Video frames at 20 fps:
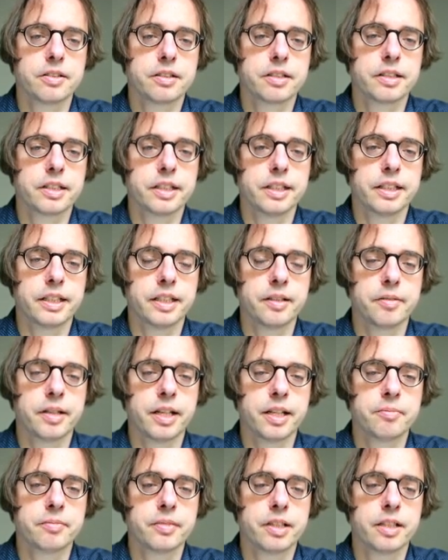the
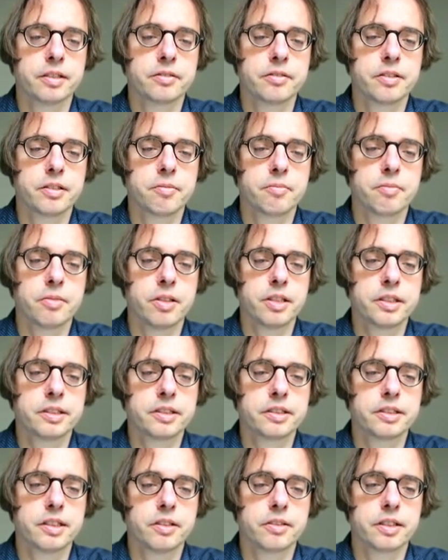EM algorithm works.
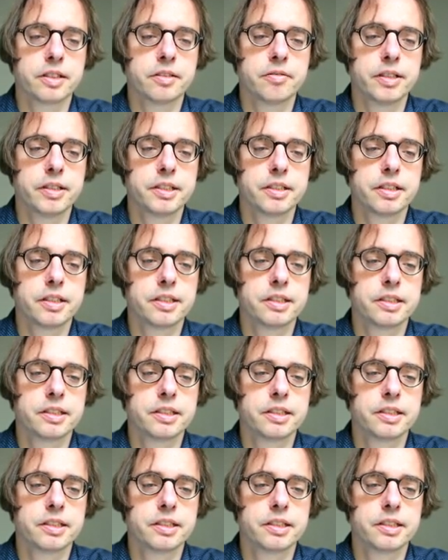Now the question is,